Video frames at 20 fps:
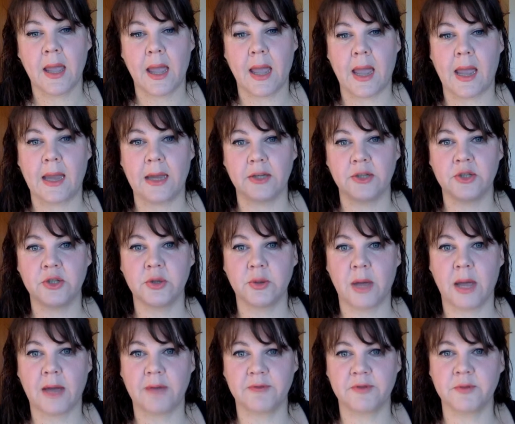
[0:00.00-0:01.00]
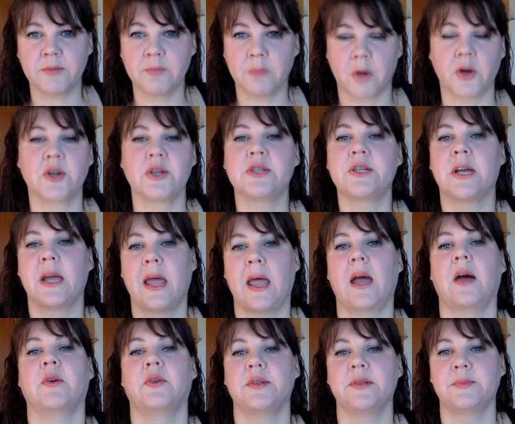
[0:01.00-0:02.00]
and you have to monitor
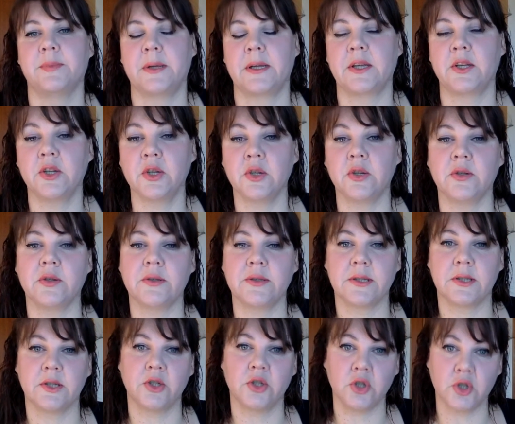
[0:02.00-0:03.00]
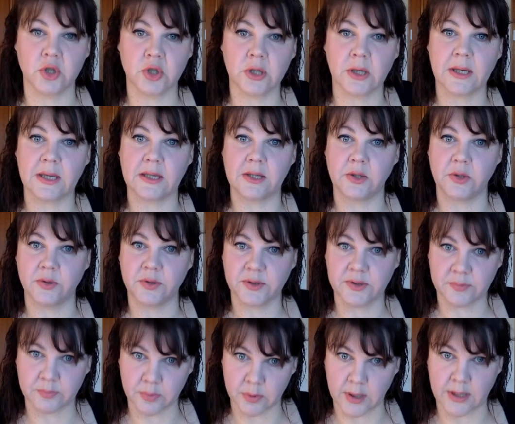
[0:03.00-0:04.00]
how it's being used. And usually you
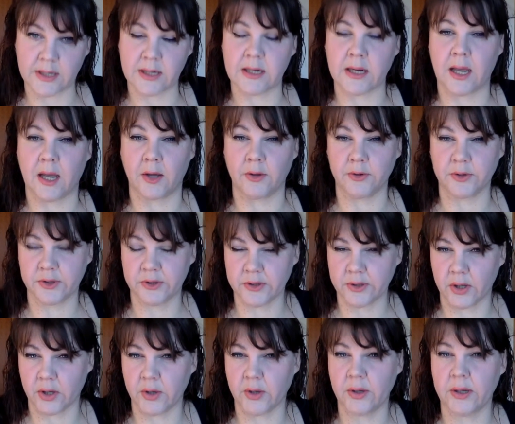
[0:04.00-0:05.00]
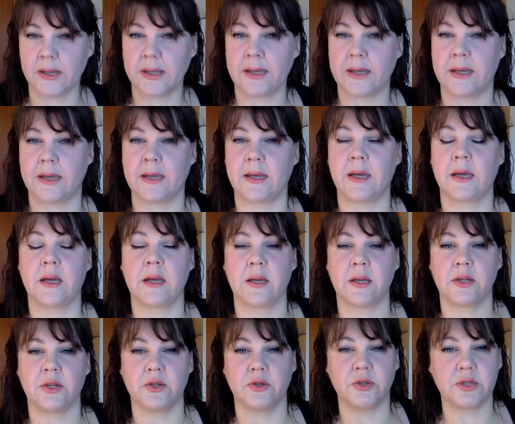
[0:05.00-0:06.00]
spread it out slowly,
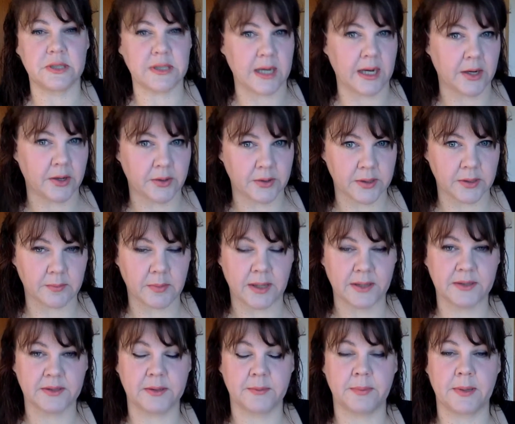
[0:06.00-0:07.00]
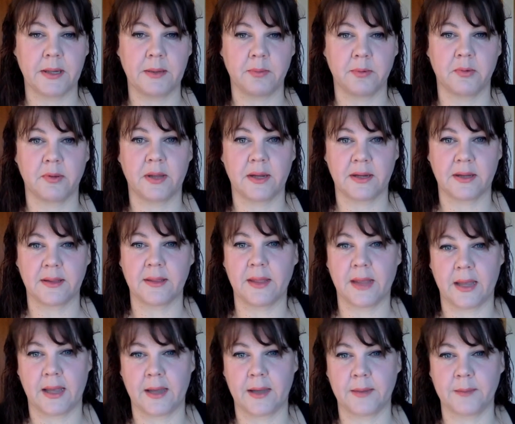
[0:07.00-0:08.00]
you share it amongst the people that are
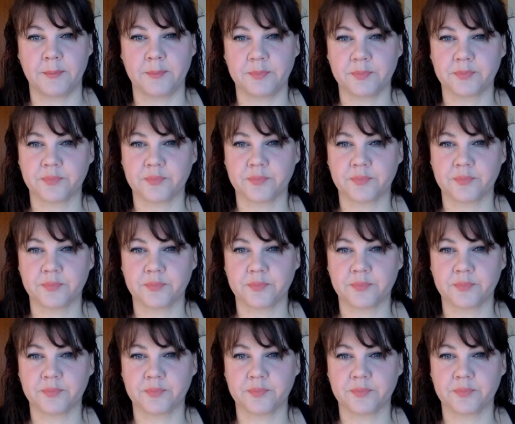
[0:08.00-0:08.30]
there.